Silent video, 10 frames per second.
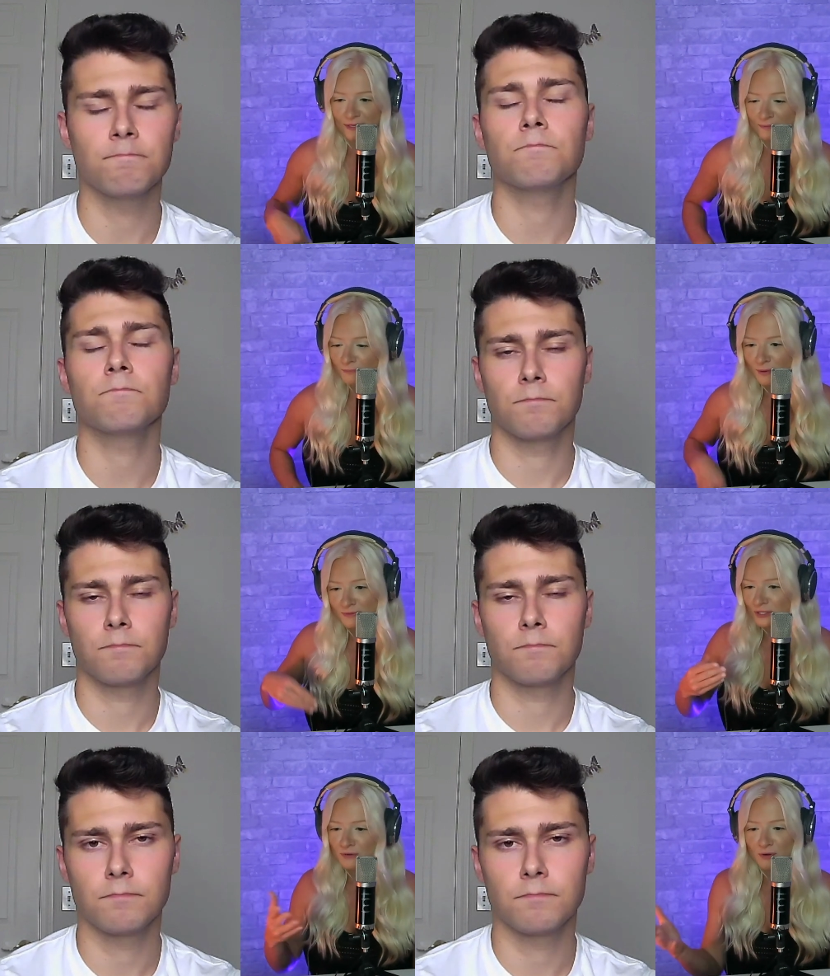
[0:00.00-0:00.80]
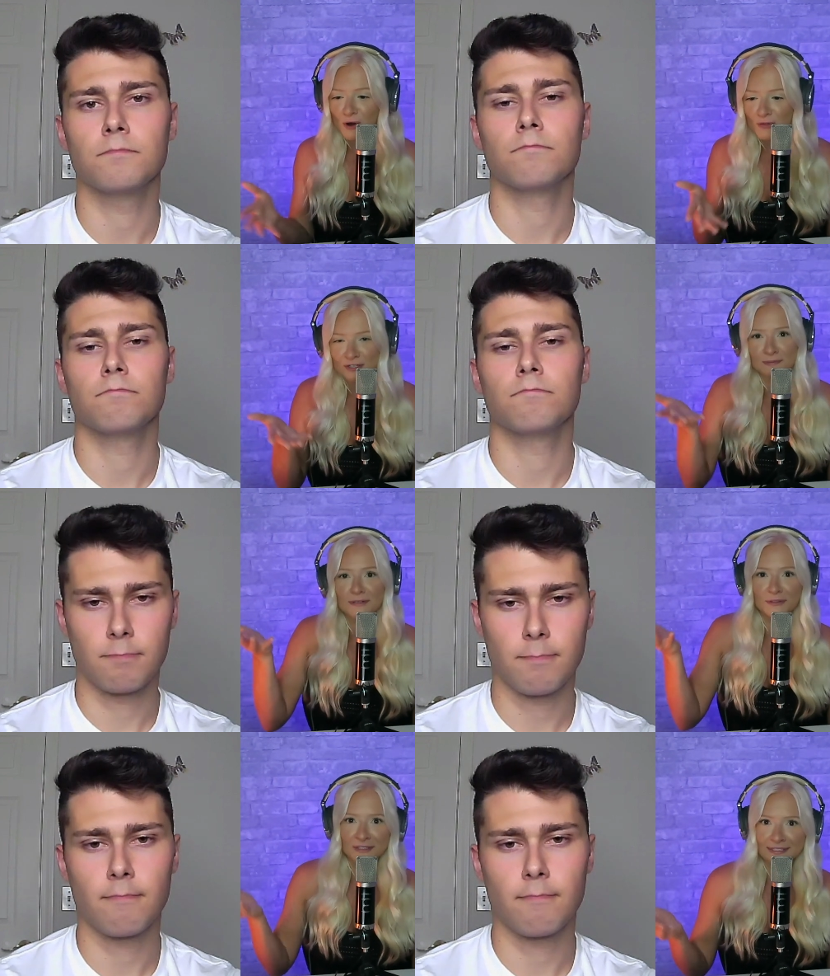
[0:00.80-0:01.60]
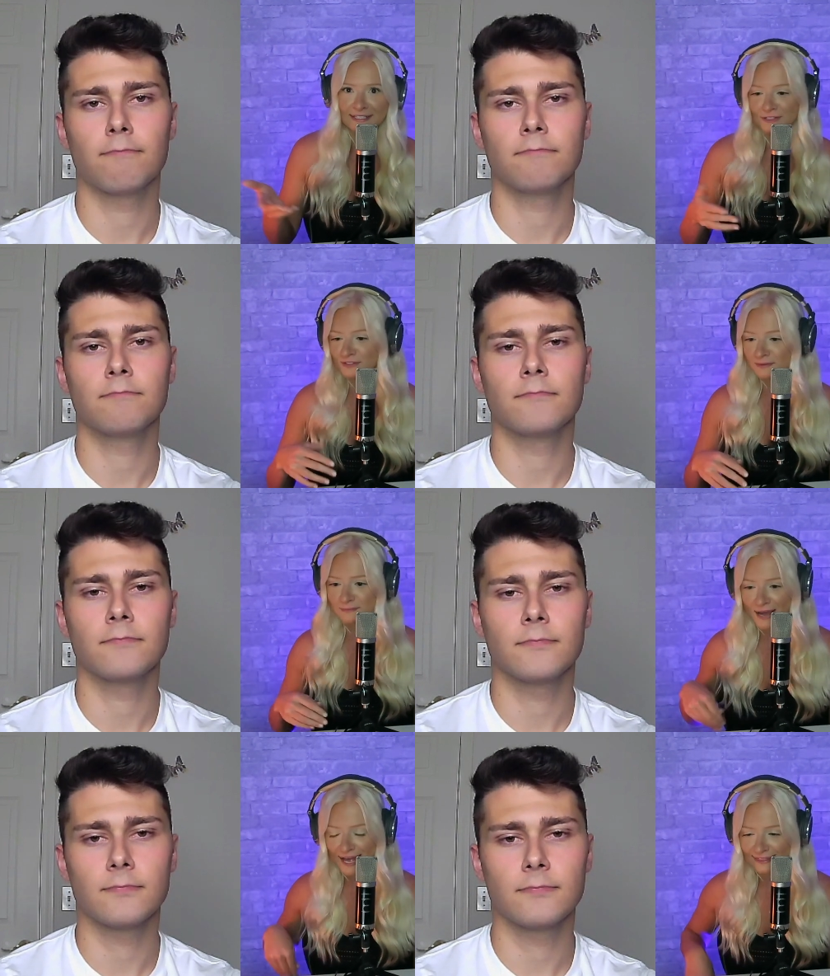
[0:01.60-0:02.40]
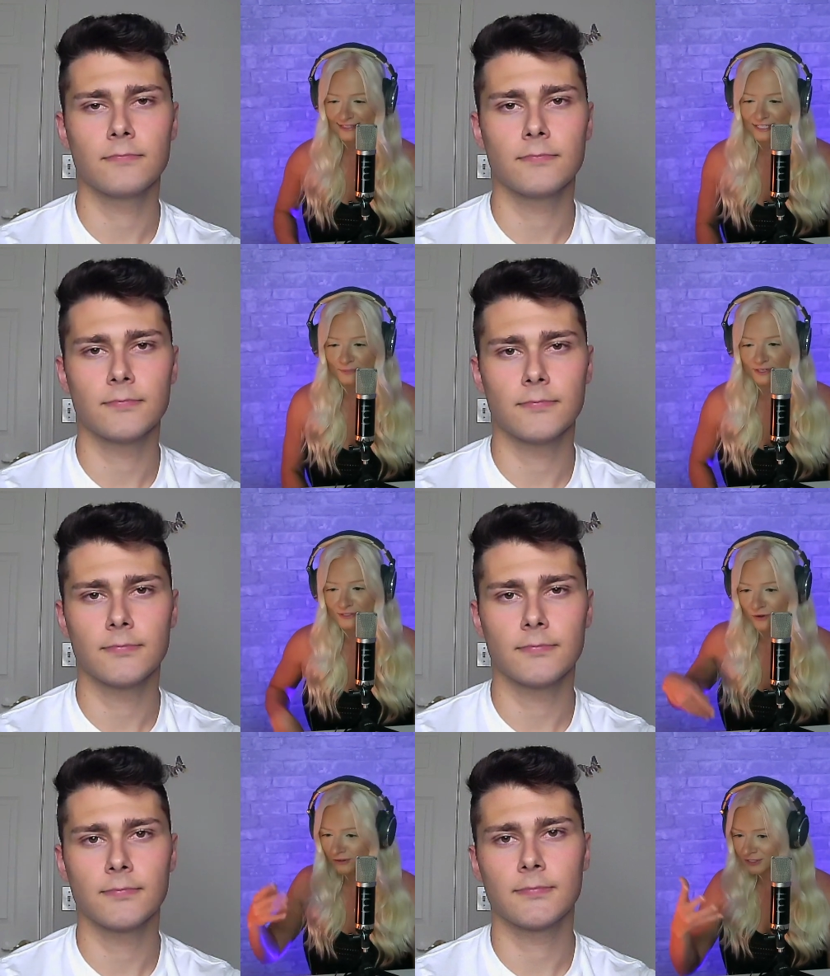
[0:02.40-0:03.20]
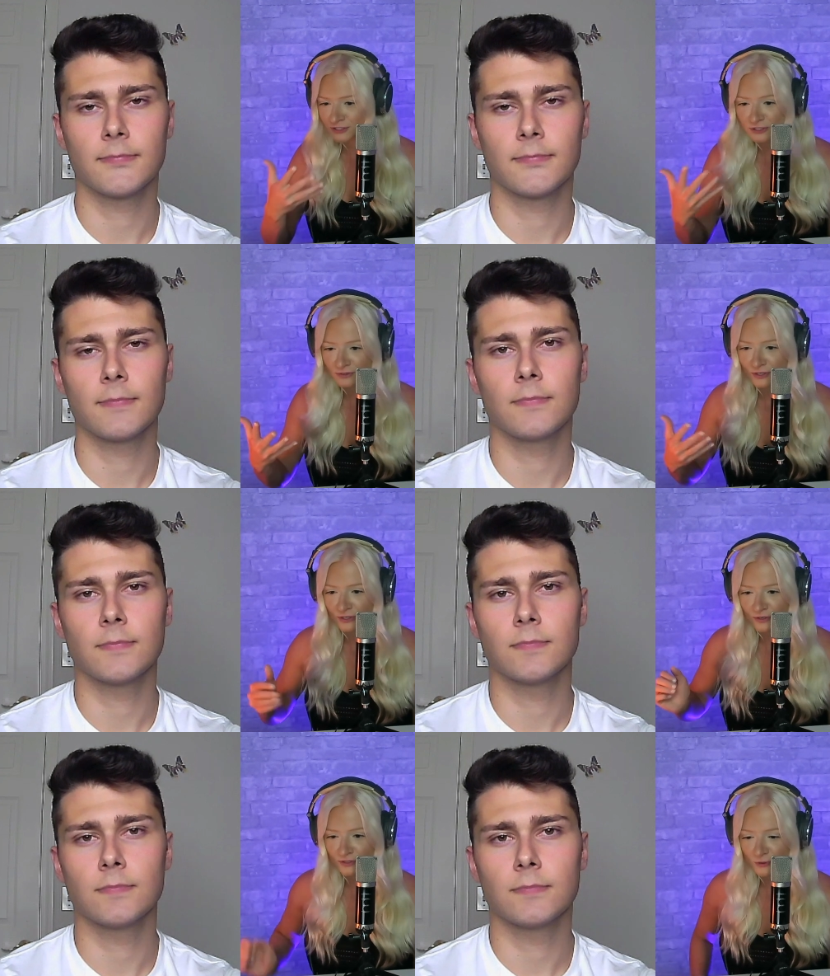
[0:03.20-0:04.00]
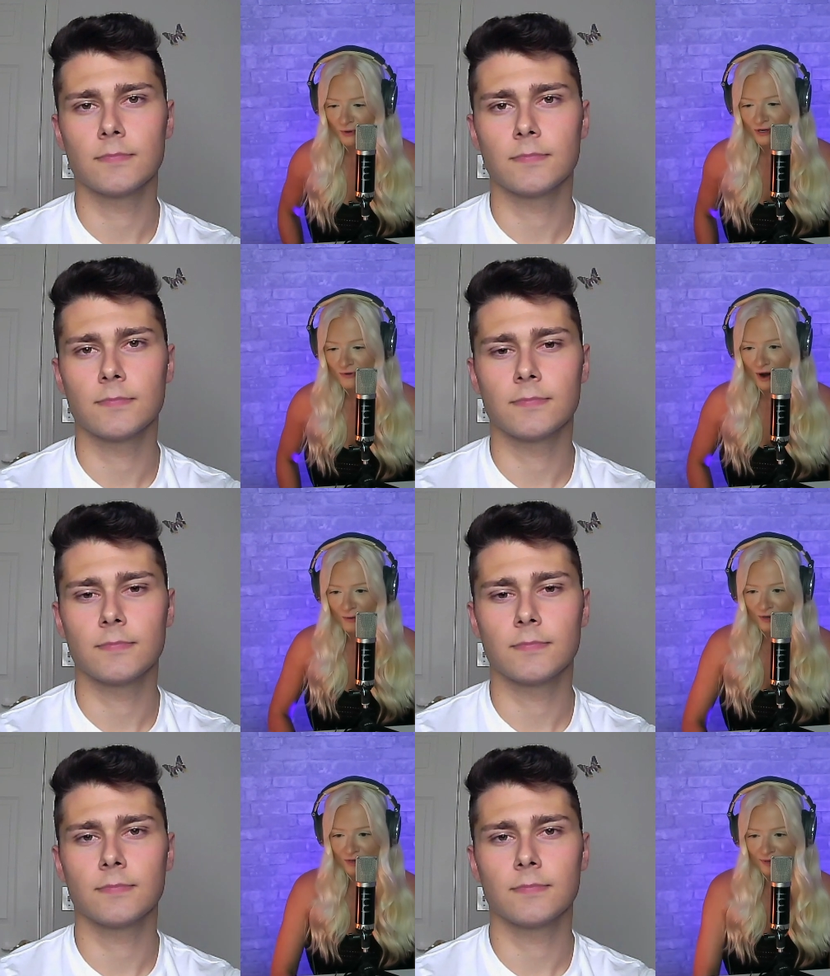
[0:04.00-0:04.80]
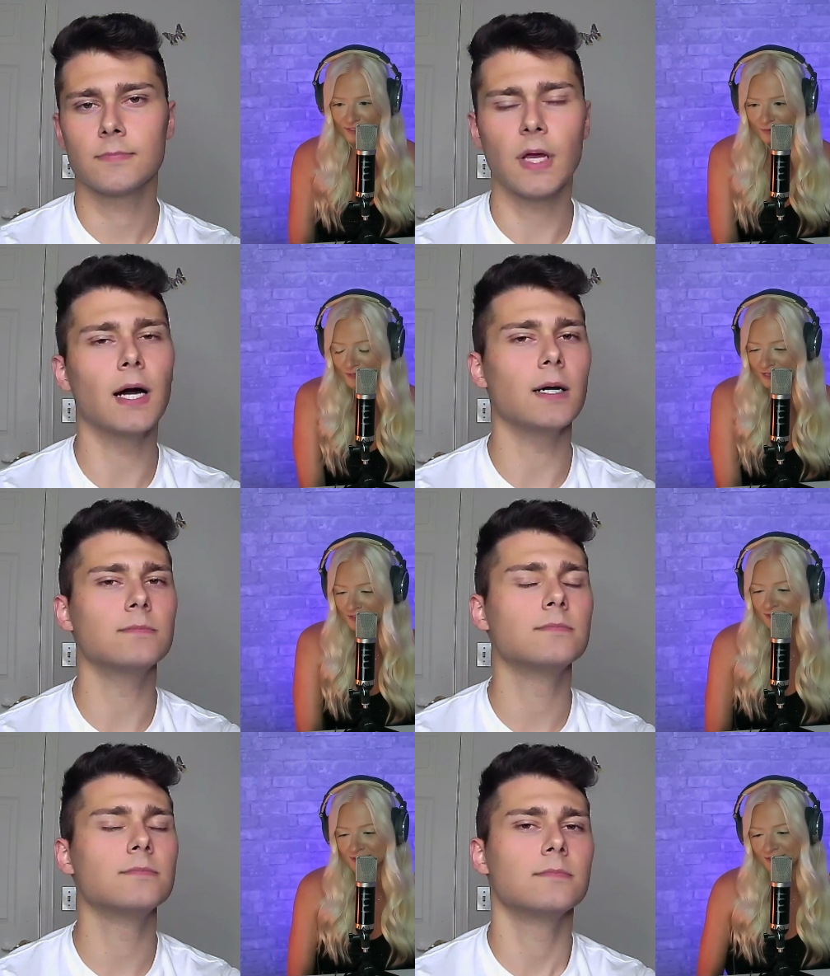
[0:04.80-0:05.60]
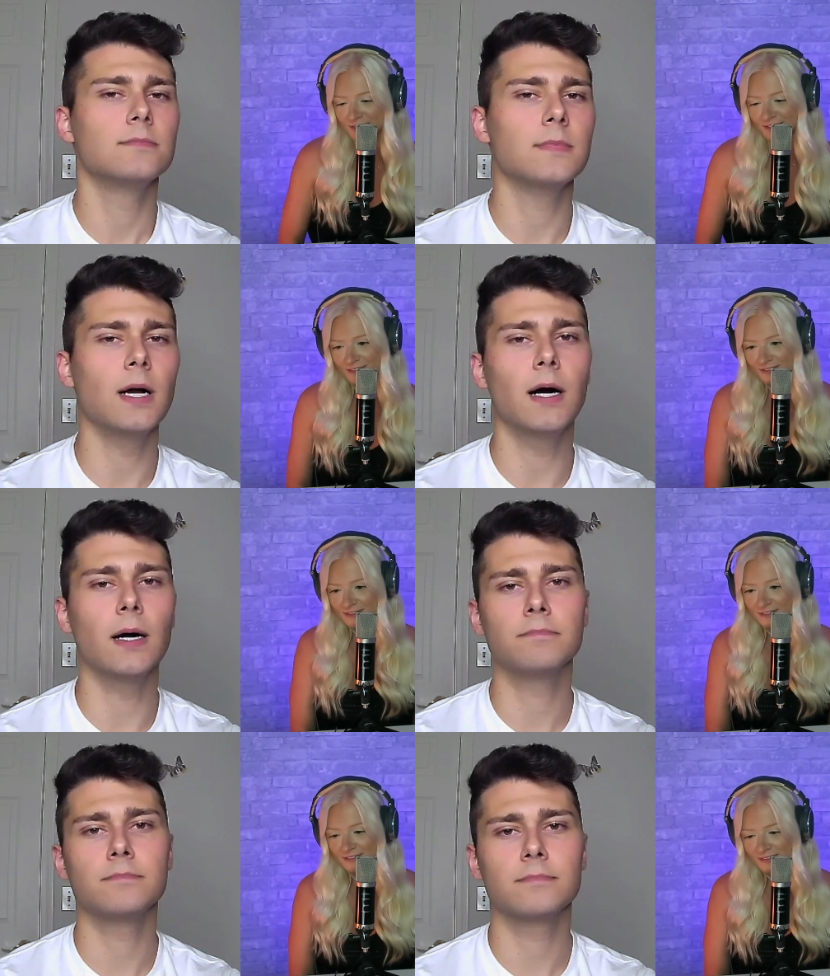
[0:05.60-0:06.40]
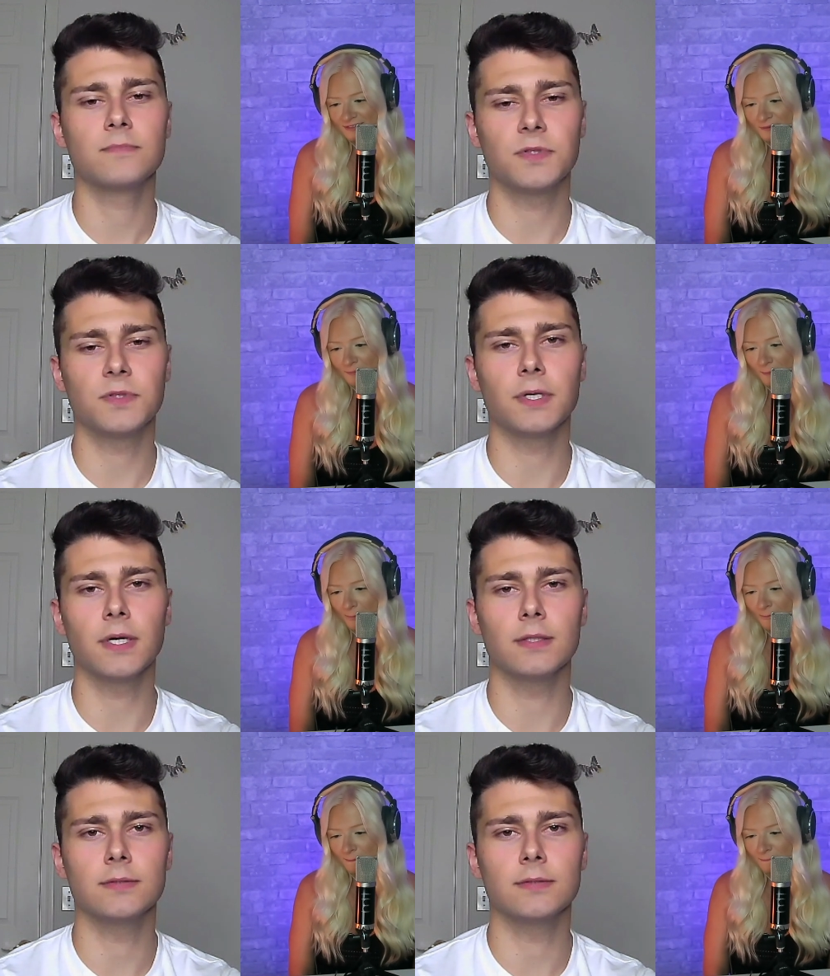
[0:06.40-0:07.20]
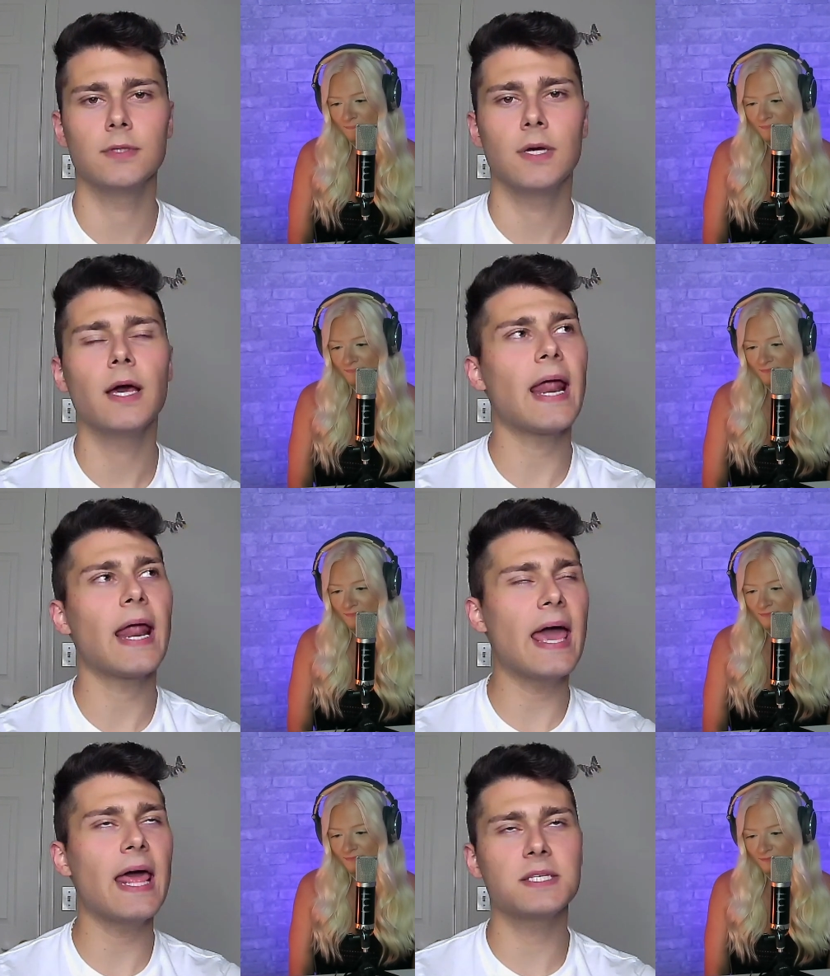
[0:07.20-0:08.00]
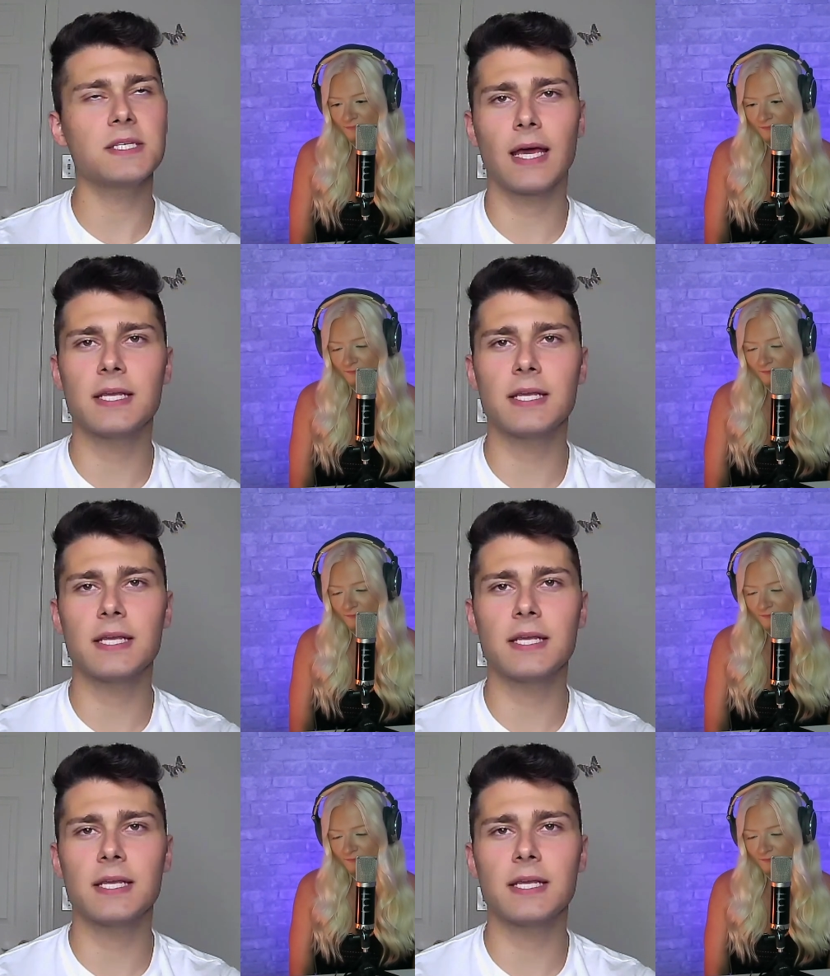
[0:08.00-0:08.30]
Speaker 1: been bumps in the road. There's been good things. There's been bad things, but it's all led you to where you are, where you're meant to be.
Speaker 2: Yeah, for sure. And it's like,